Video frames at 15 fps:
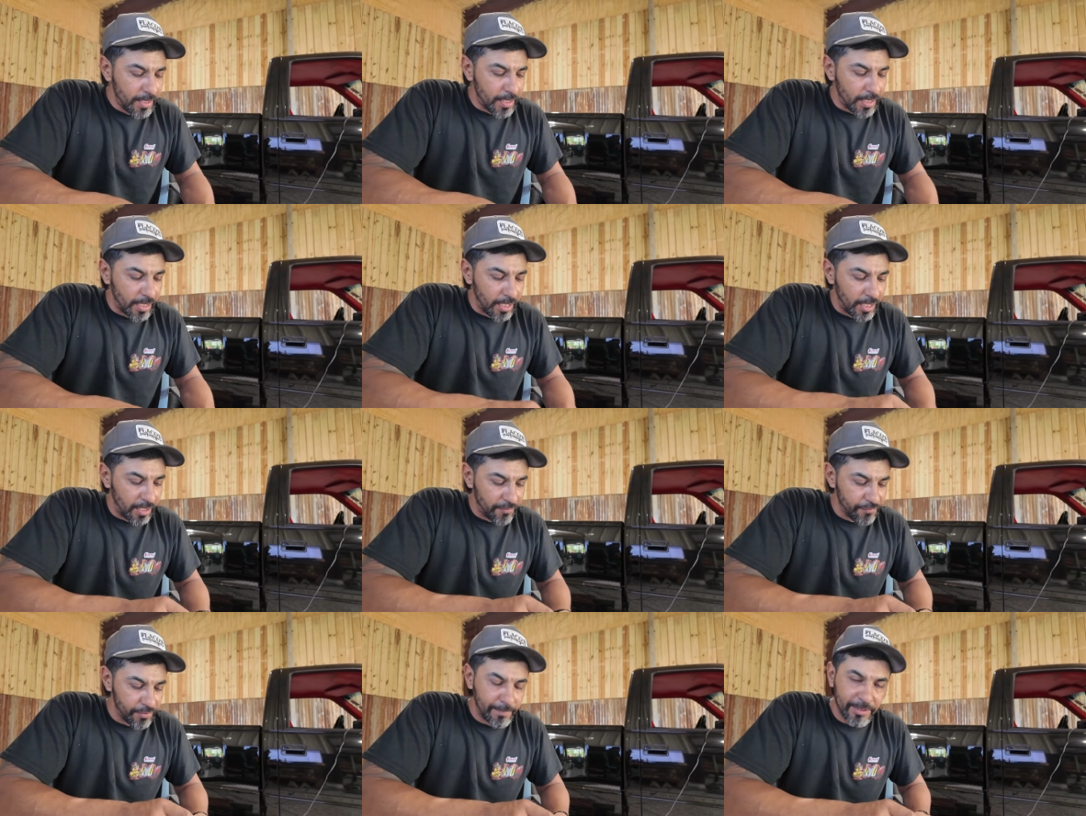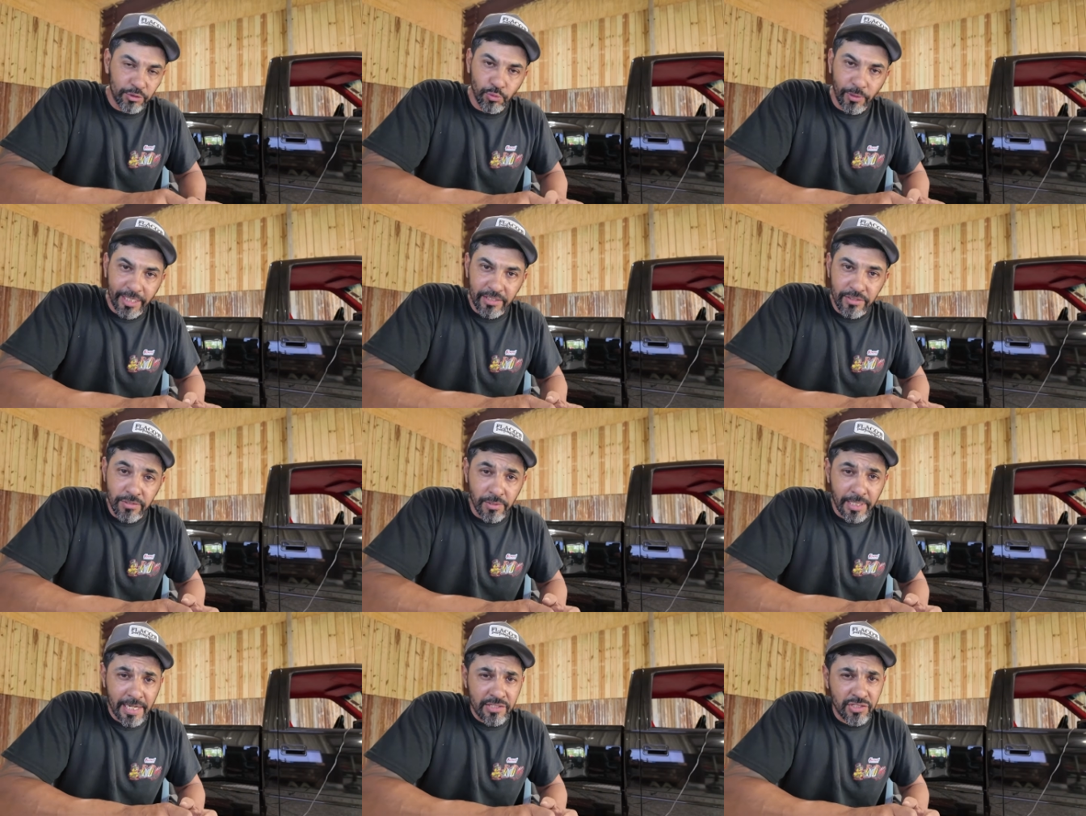from a
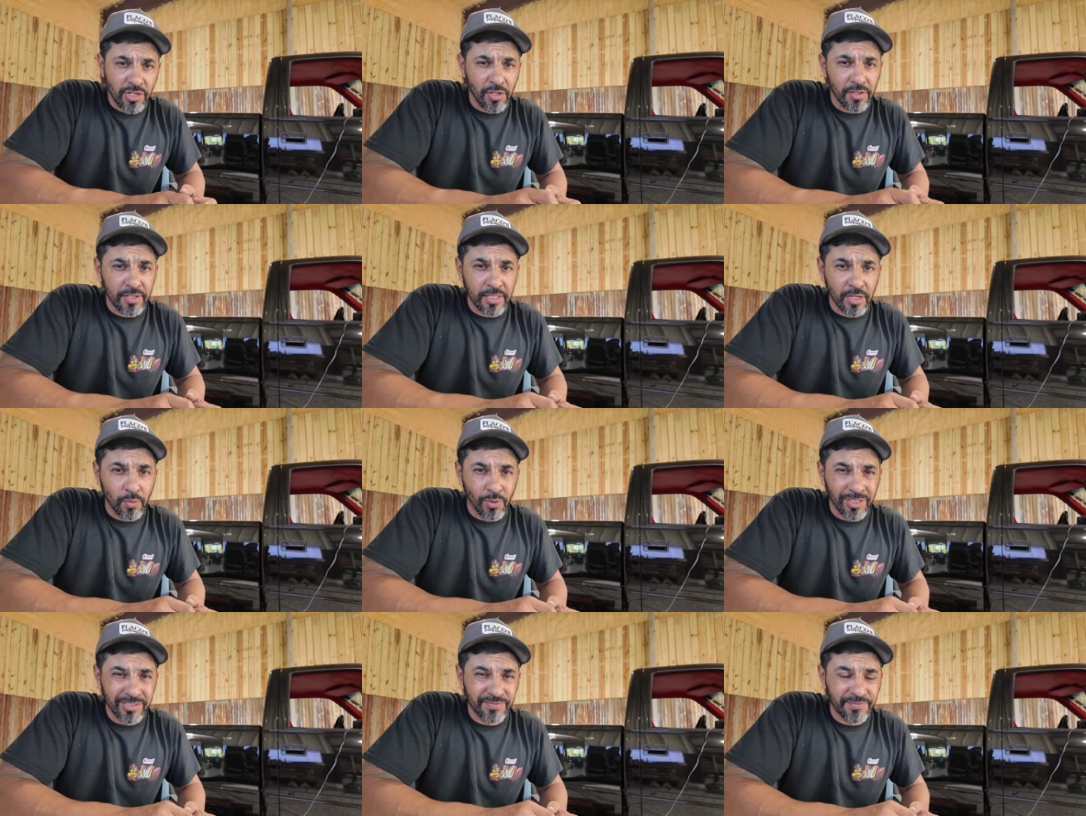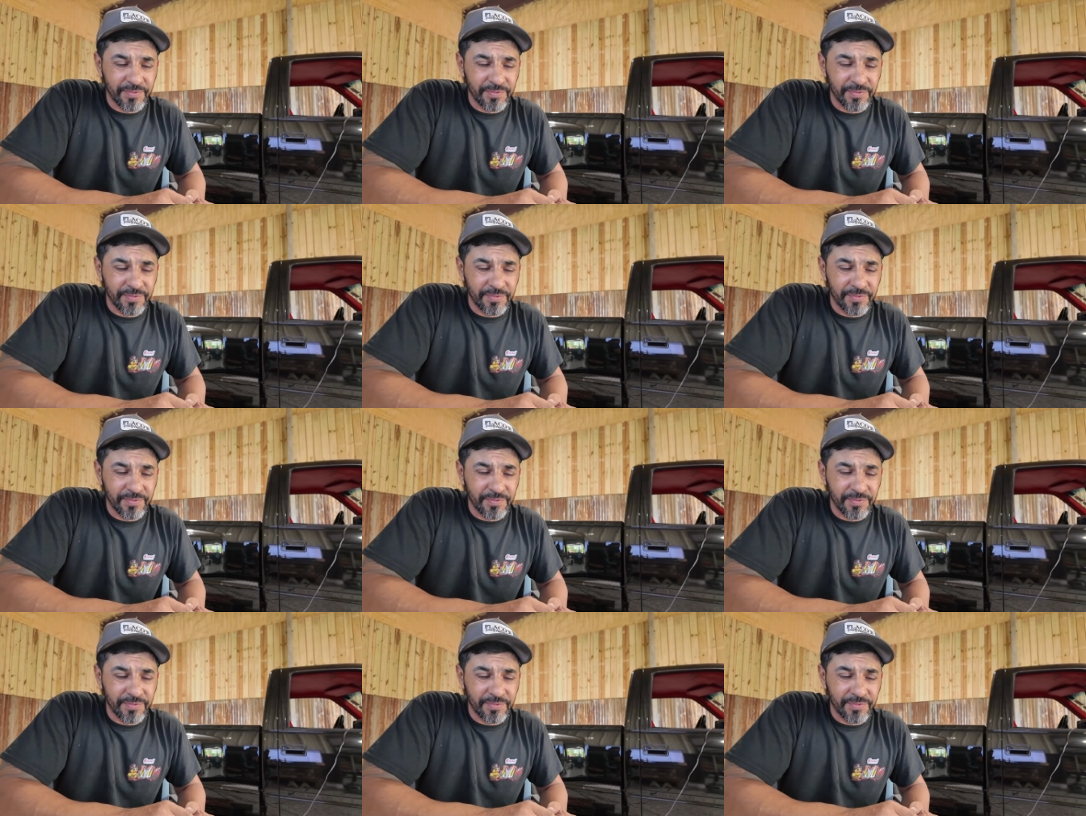22, and I saw that there was